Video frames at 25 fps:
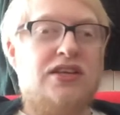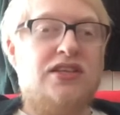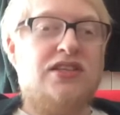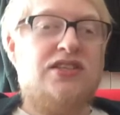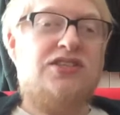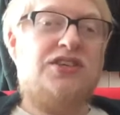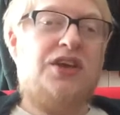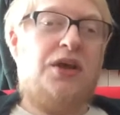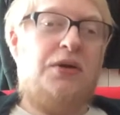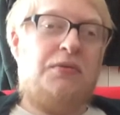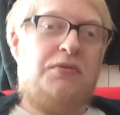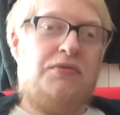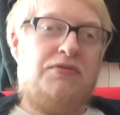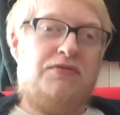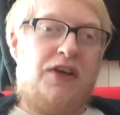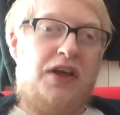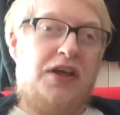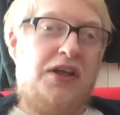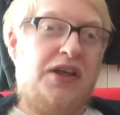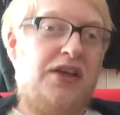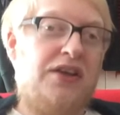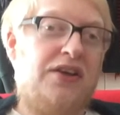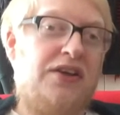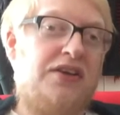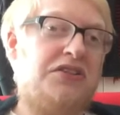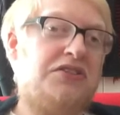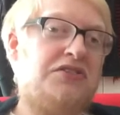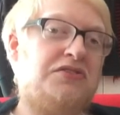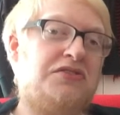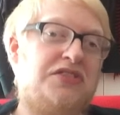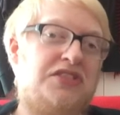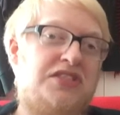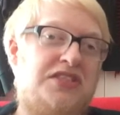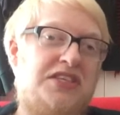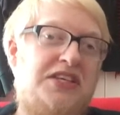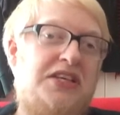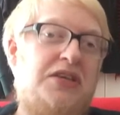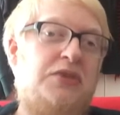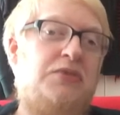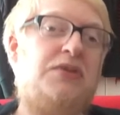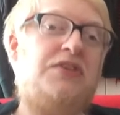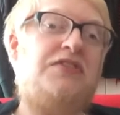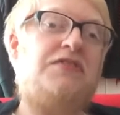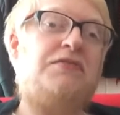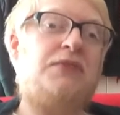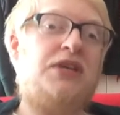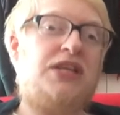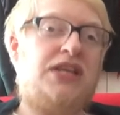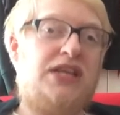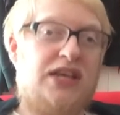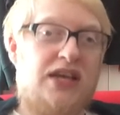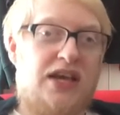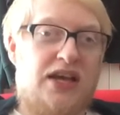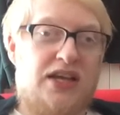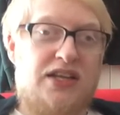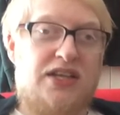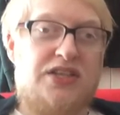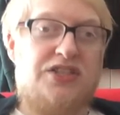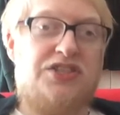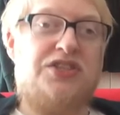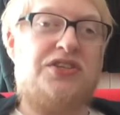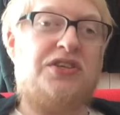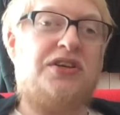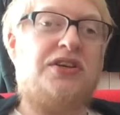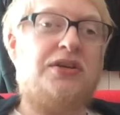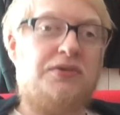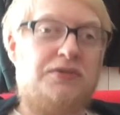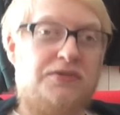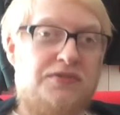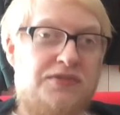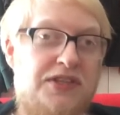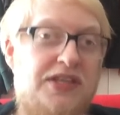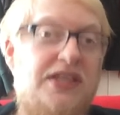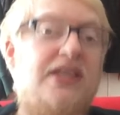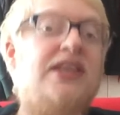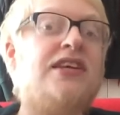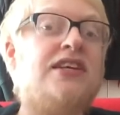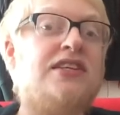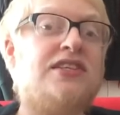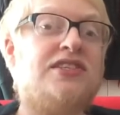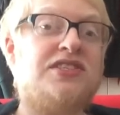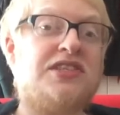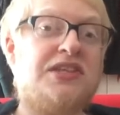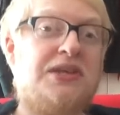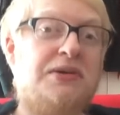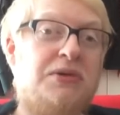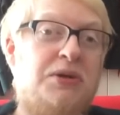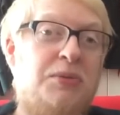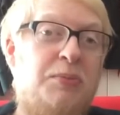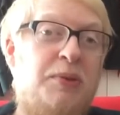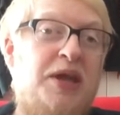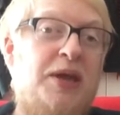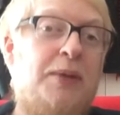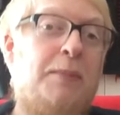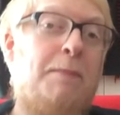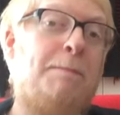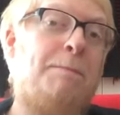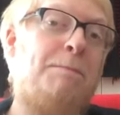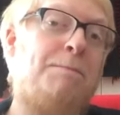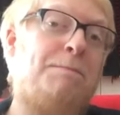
So thank you guys for sticking with me, and I shall hopefully see you in a bit.